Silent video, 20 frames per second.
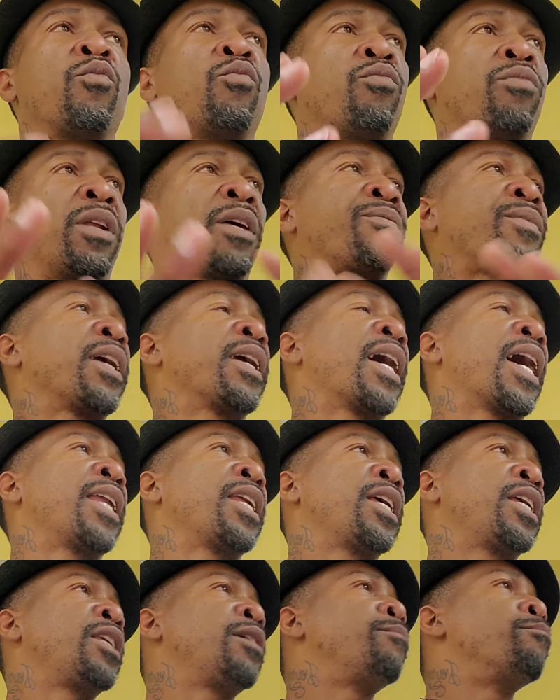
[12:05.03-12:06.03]
if they got
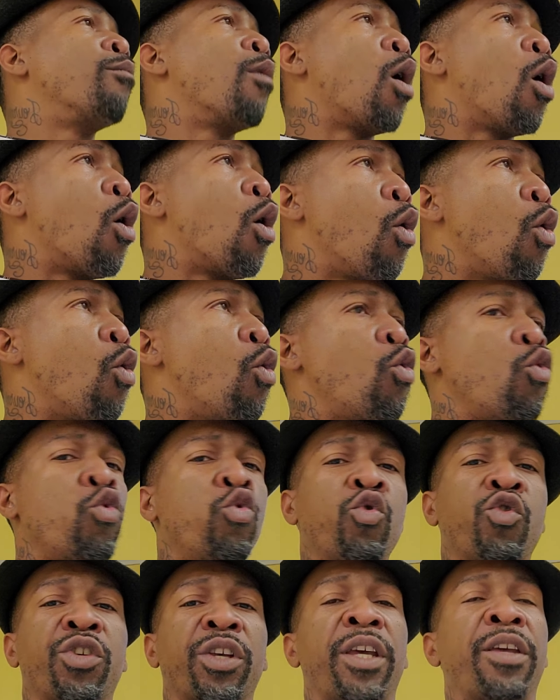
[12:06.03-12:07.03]
any
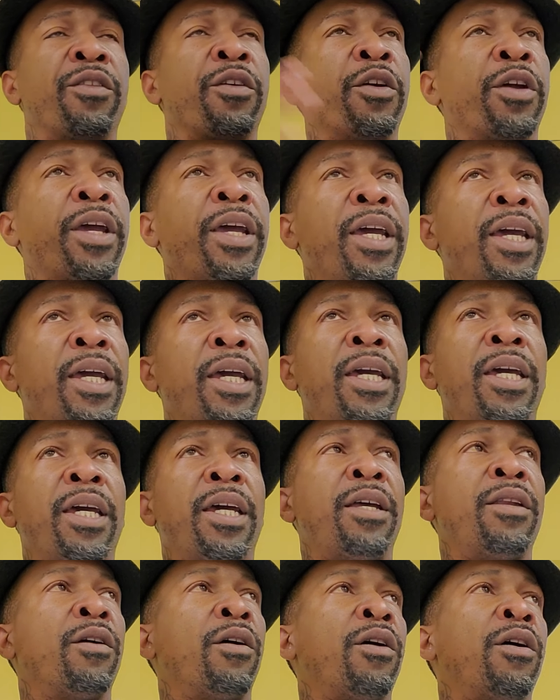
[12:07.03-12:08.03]
moles in their
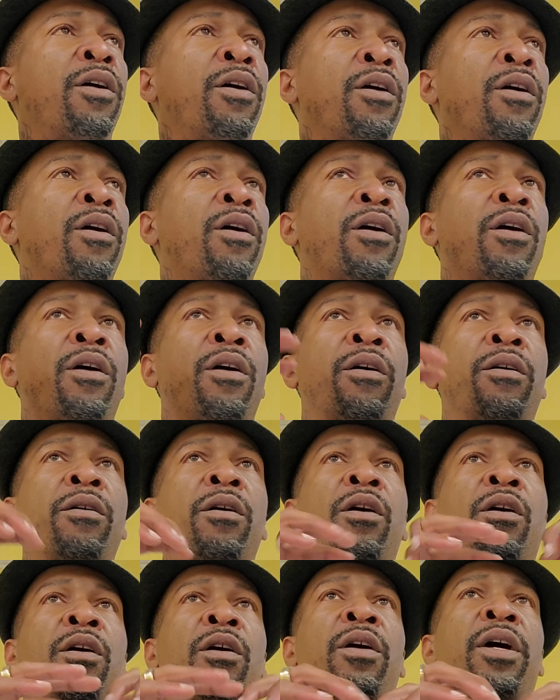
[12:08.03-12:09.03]
head
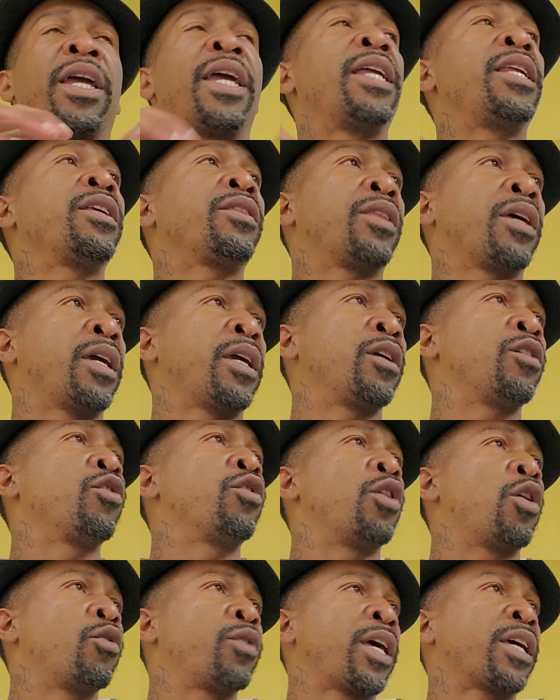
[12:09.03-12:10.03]
or anything,
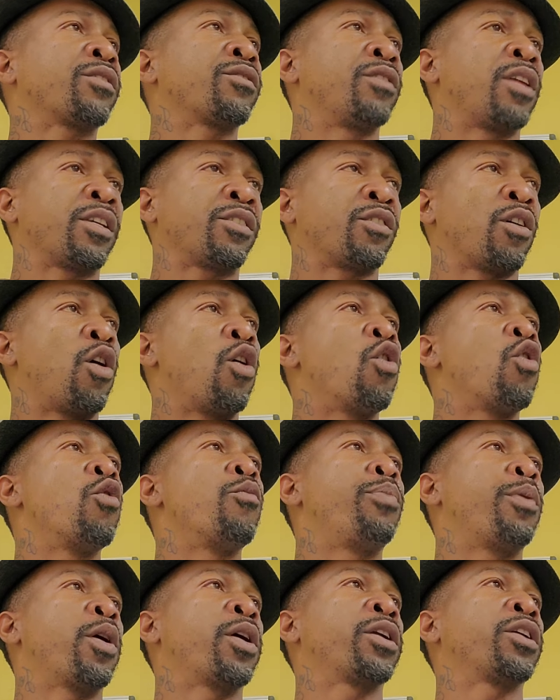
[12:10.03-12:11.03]
that's the
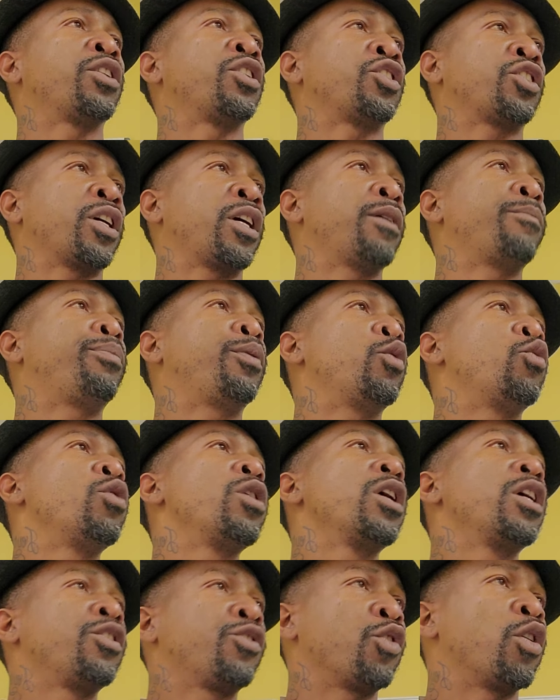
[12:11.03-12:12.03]
whole part of the shampoo.
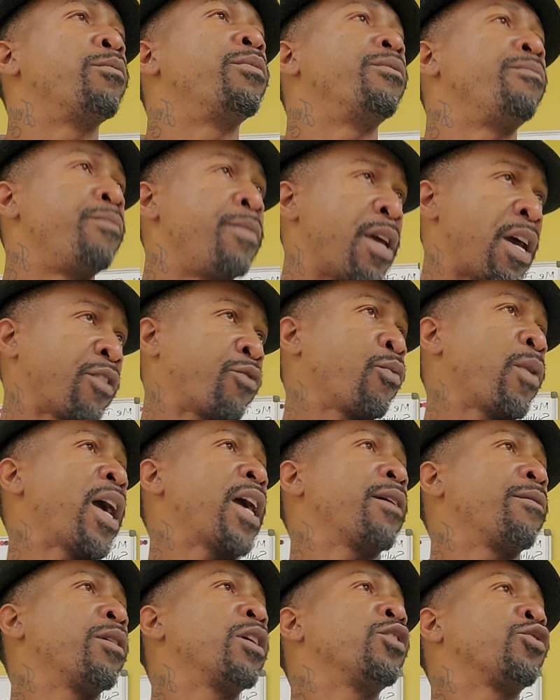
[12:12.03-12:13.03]
So that's
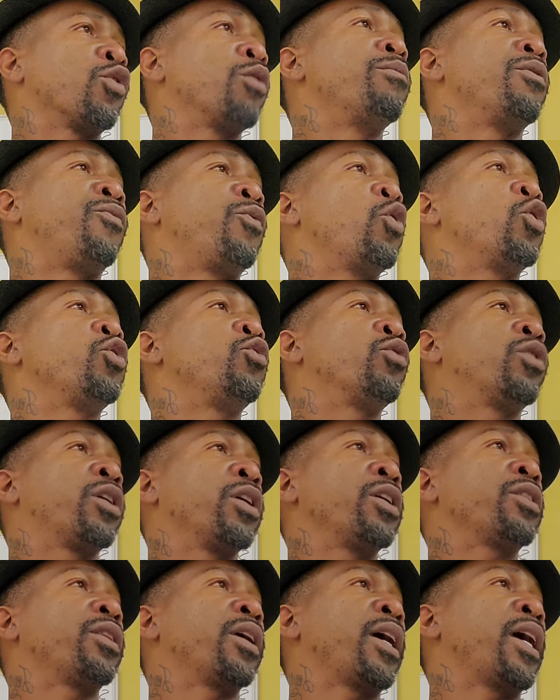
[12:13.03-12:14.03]
right. So before you
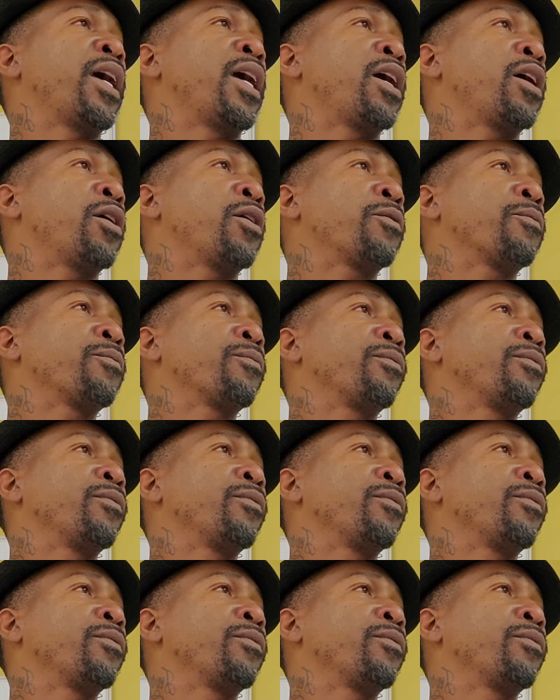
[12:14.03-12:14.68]
cut the hair,